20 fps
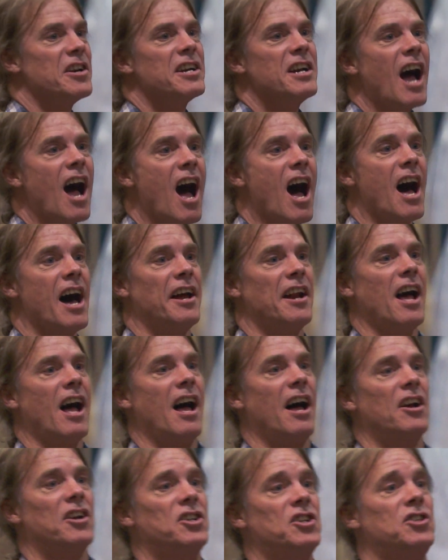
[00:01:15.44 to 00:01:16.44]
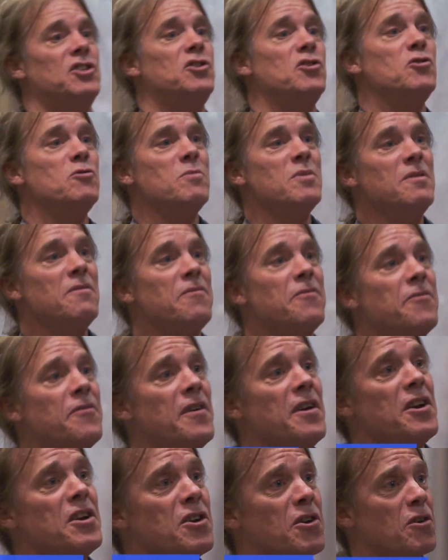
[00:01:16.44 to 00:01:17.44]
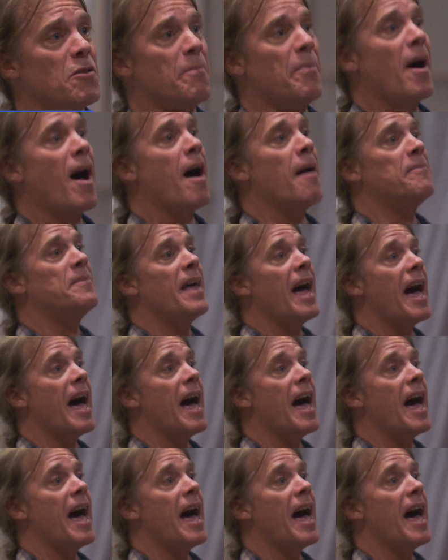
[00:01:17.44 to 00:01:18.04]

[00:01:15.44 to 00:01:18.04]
to God, a human finger popped